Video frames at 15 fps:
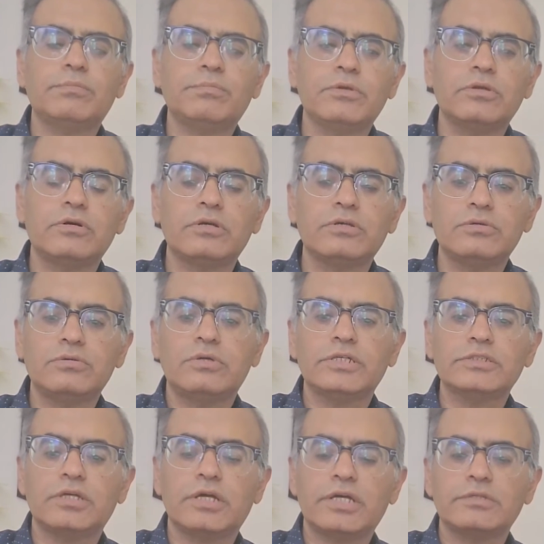help you
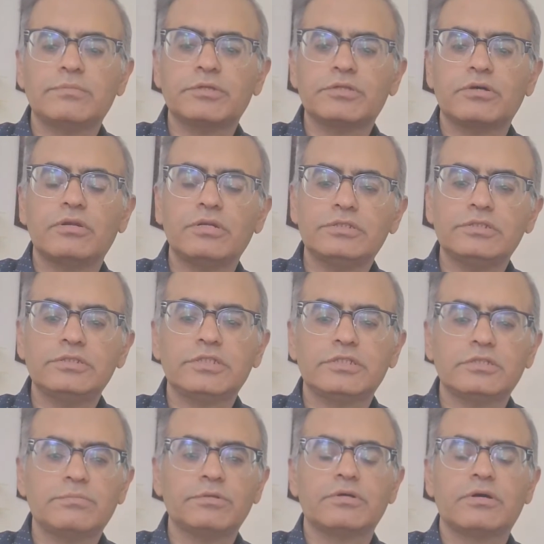as a pathologist,
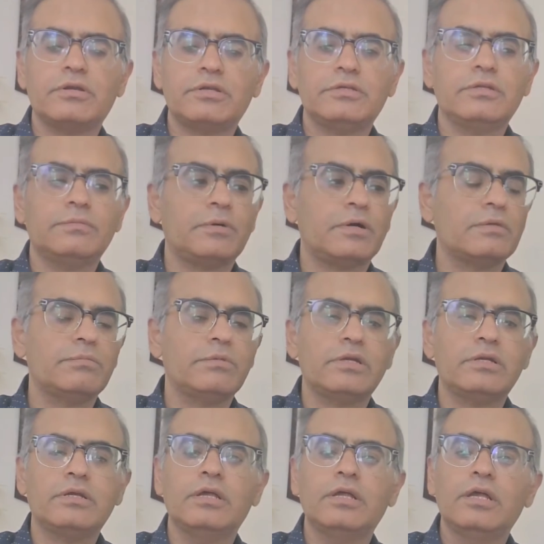as a pathology
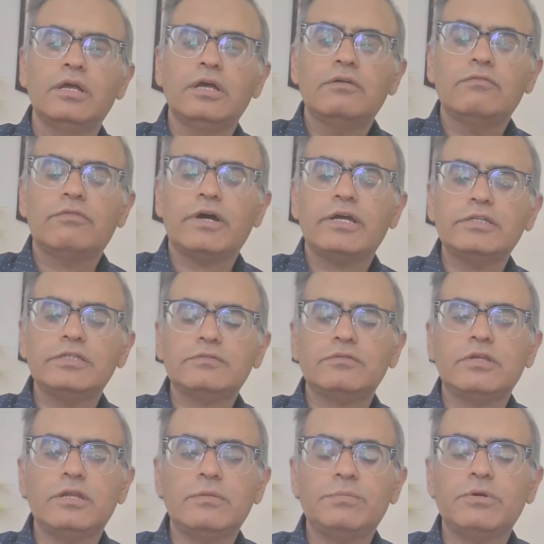department, why this will help